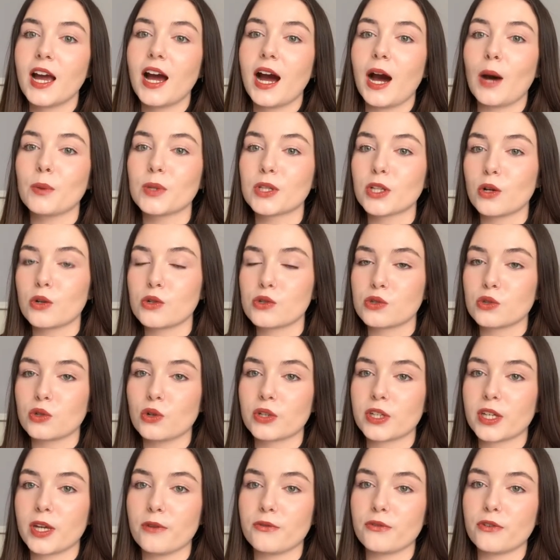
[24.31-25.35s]
I will also
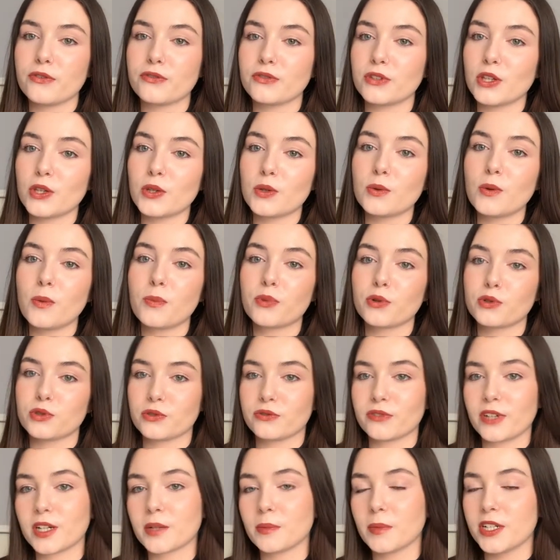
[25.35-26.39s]
give a few product
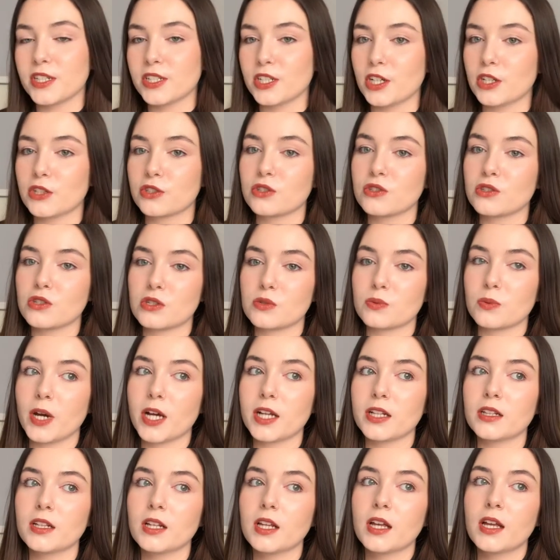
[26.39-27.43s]
recommendations as
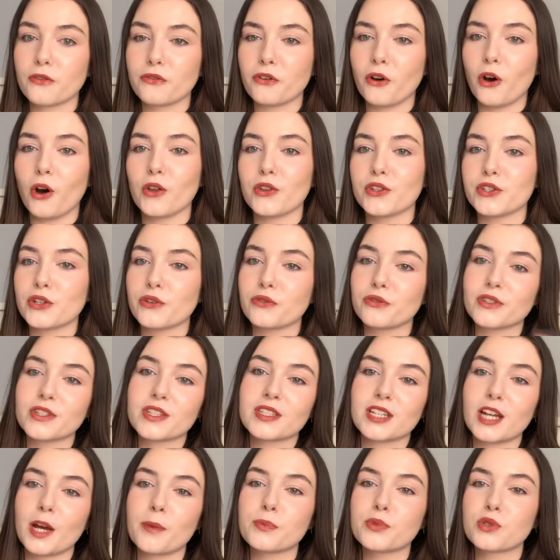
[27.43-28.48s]
well for the different
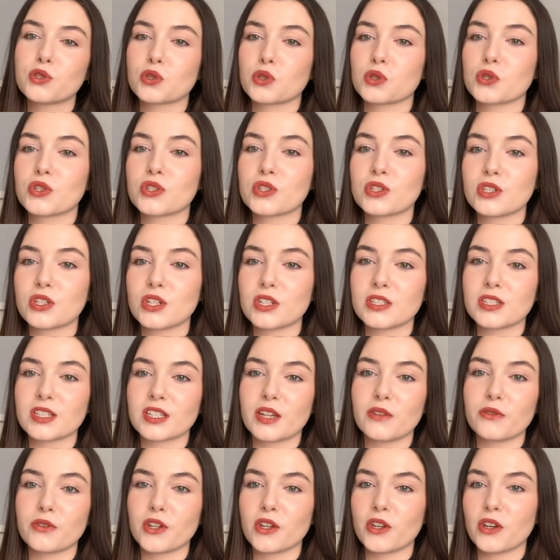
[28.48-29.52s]
steps, just to
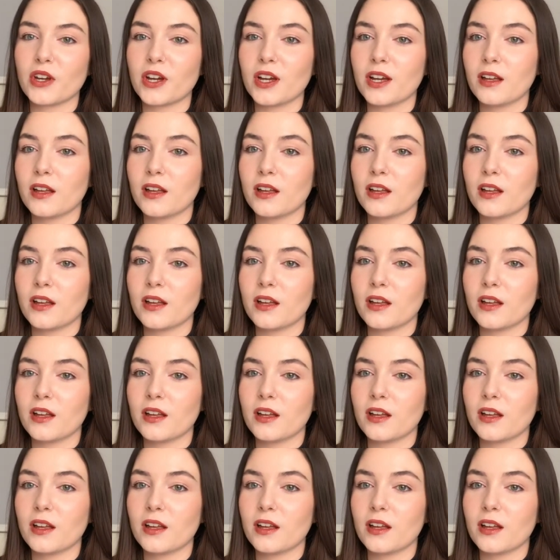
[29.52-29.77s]
give you